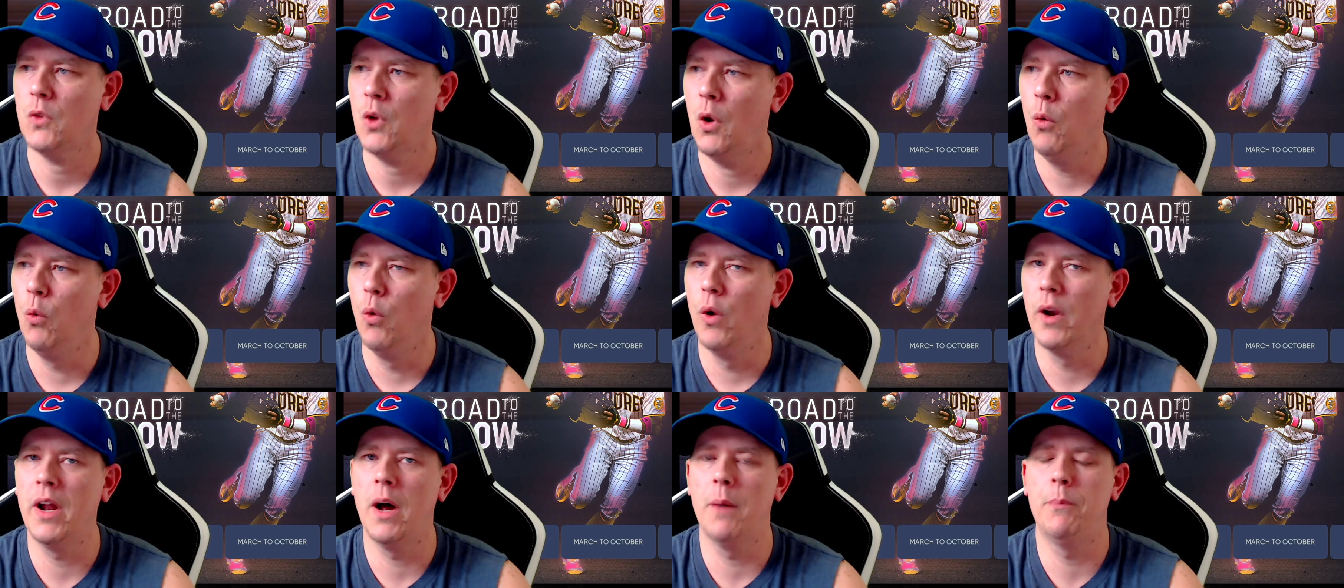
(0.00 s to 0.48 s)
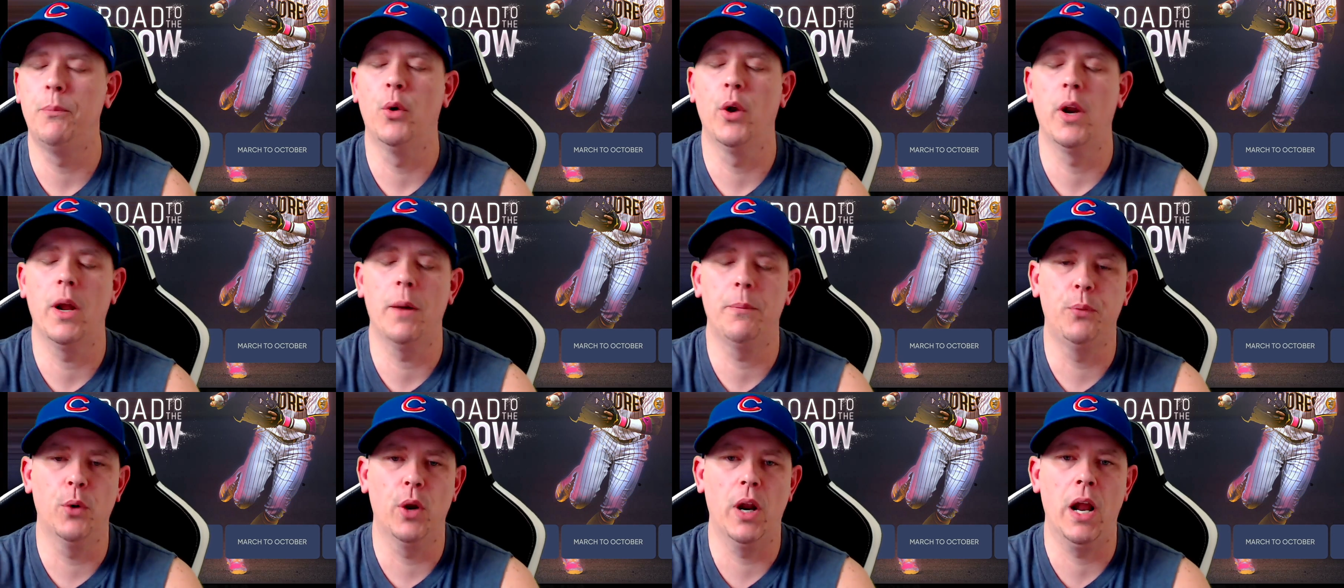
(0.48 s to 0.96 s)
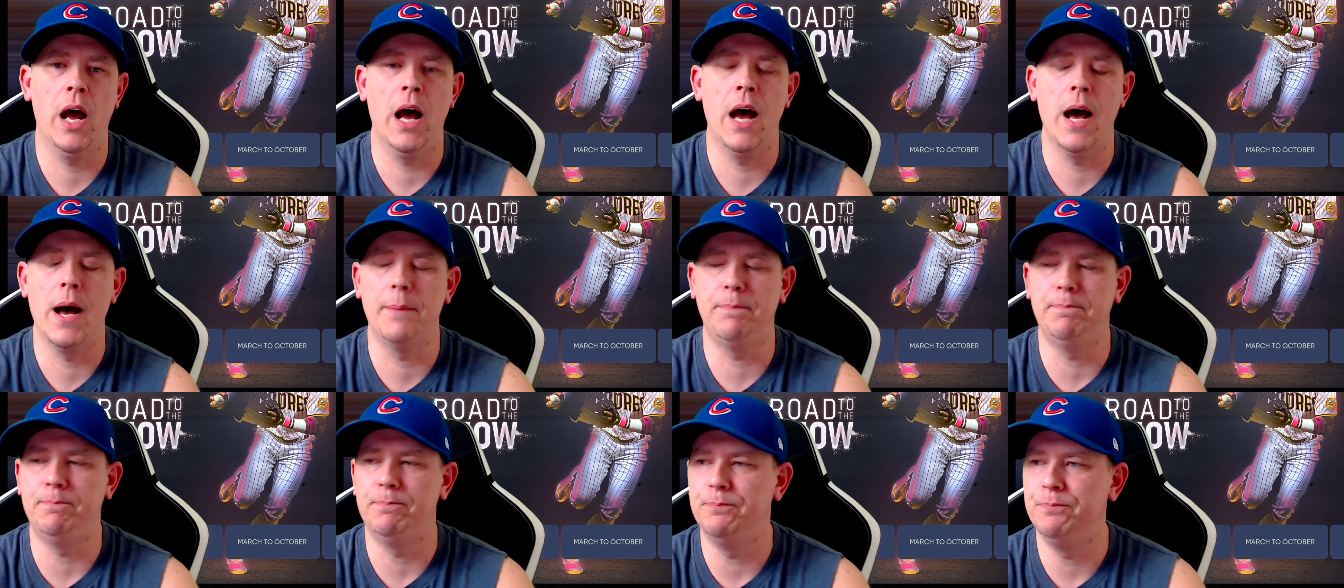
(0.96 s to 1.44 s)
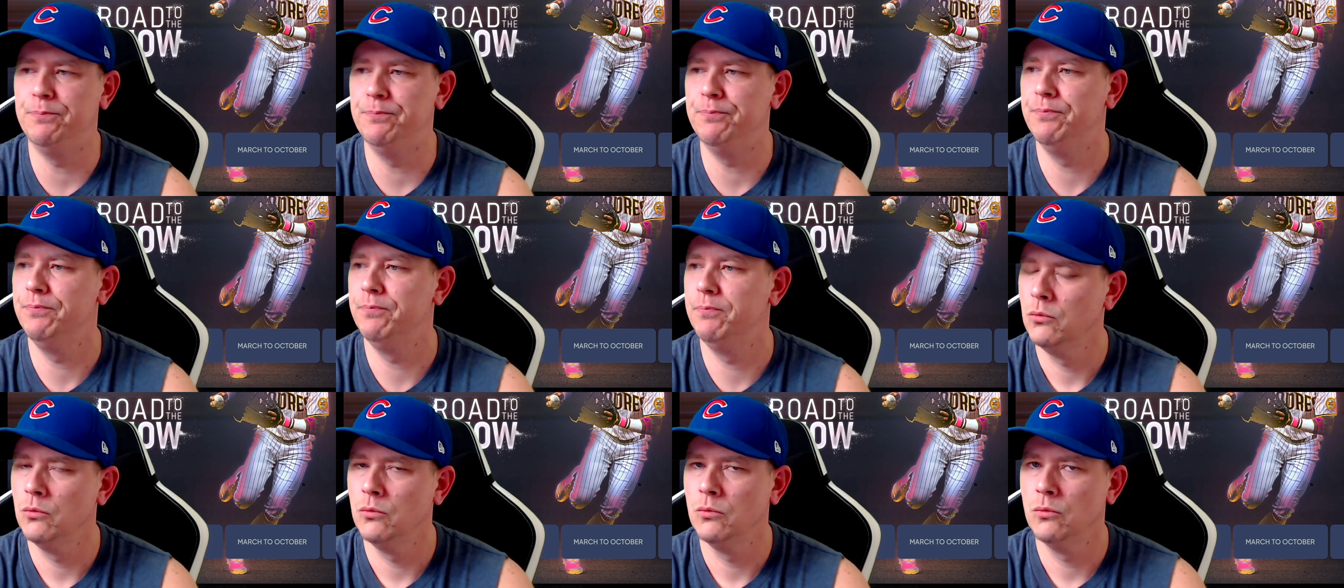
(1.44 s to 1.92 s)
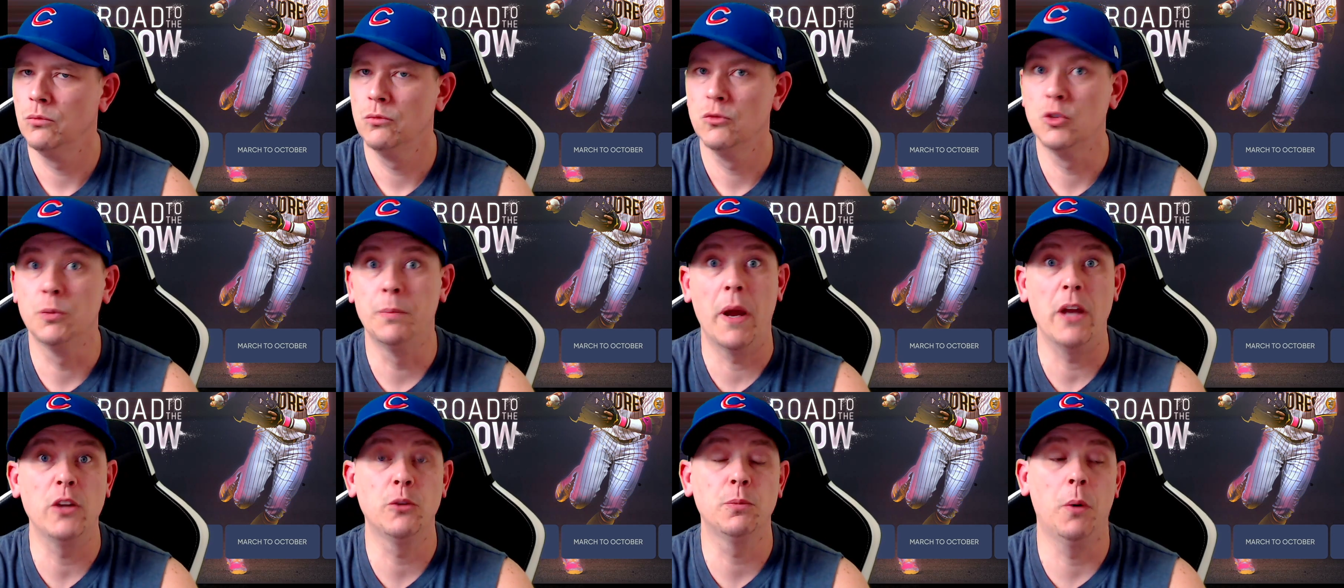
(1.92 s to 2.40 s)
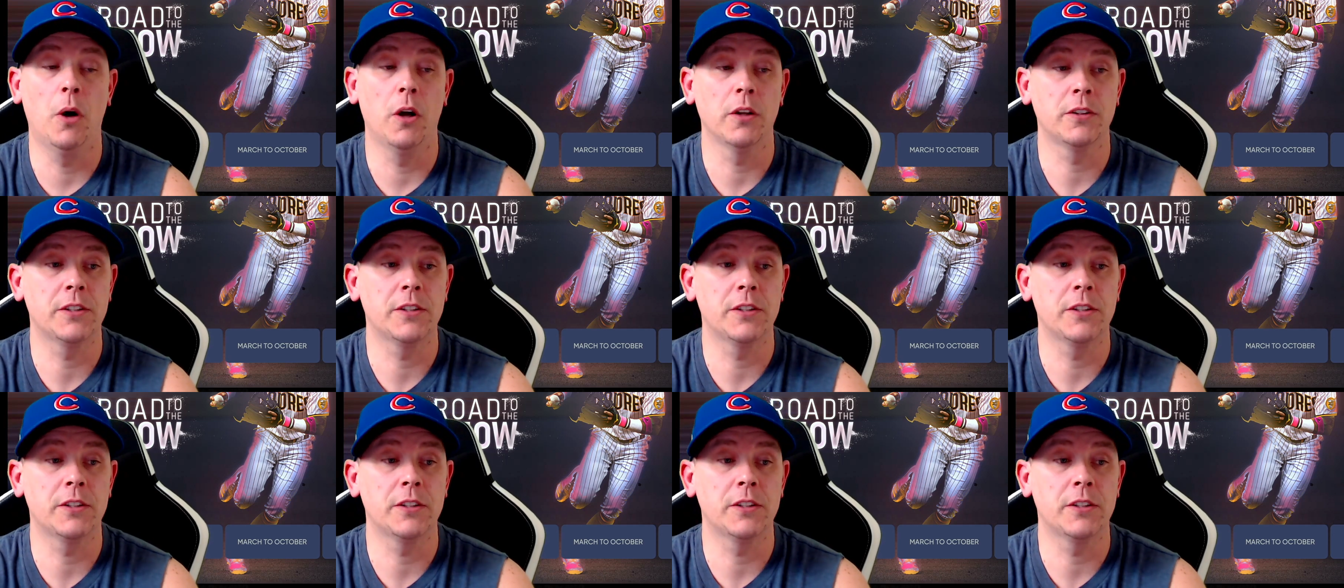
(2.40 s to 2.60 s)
What up, what up, what up? It's baseball